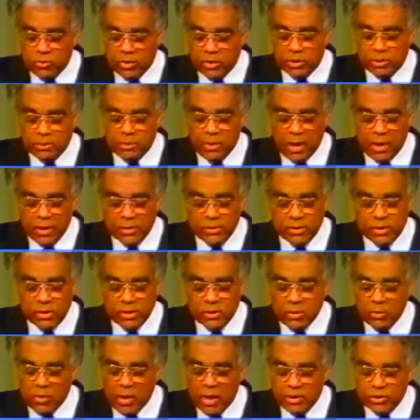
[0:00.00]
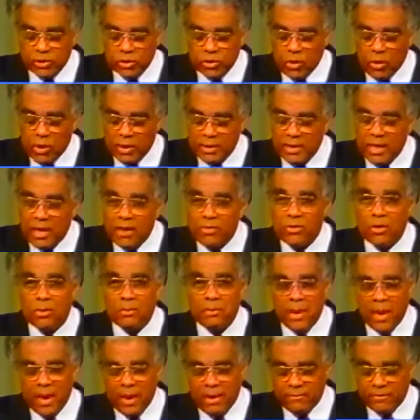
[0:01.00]
response until I saw another
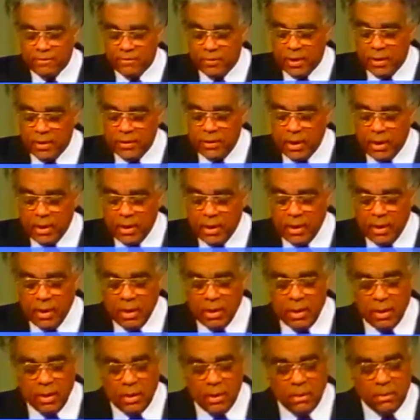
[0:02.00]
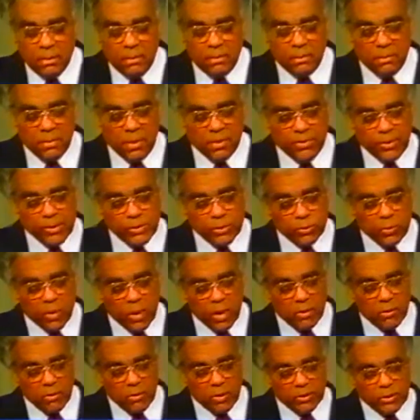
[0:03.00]
pamphlet, but this
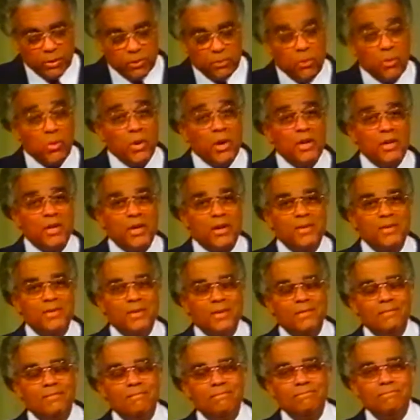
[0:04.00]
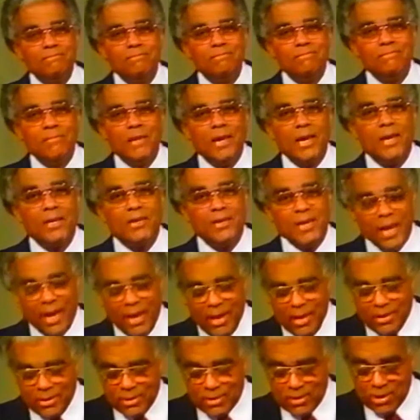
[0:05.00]
one was printed in
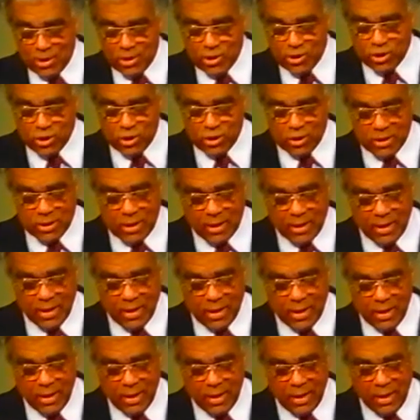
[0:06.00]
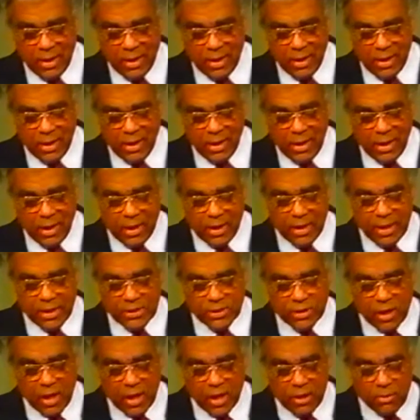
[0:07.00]
English. And
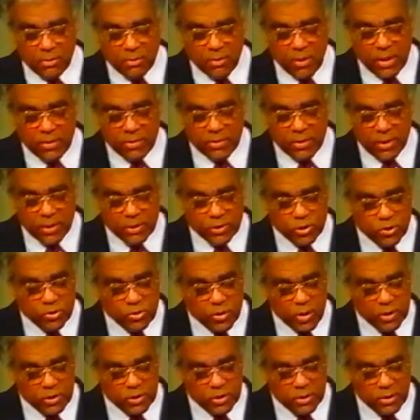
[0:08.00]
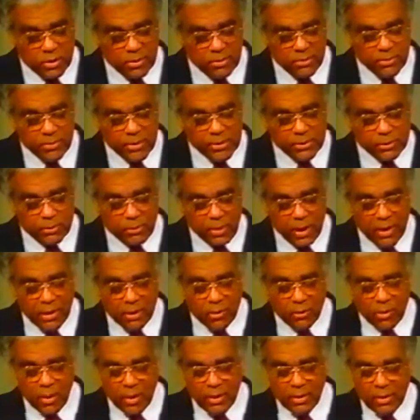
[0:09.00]
as I read the instruction, this
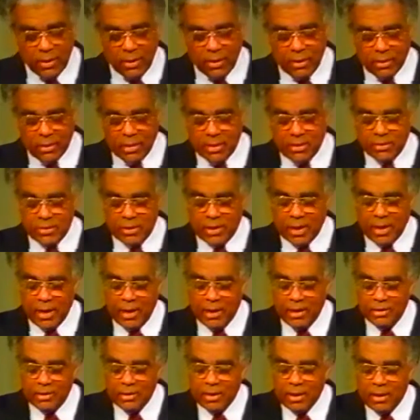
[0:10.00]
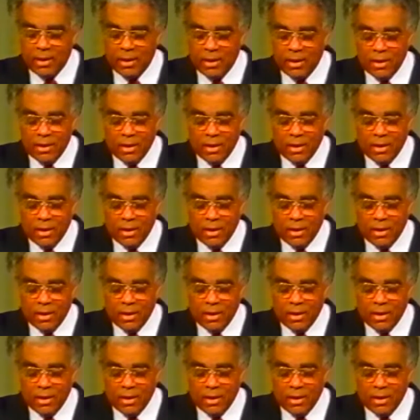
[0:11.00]
panel contained,